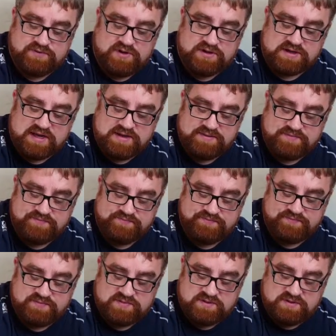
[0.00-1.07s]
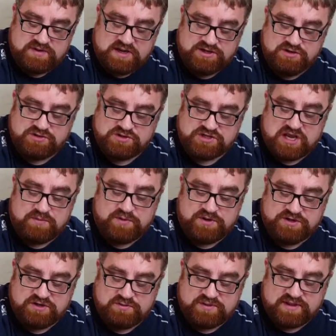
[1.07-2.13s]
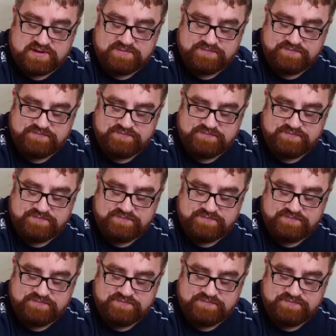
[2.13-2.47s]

Okay? And you decide what you do with that.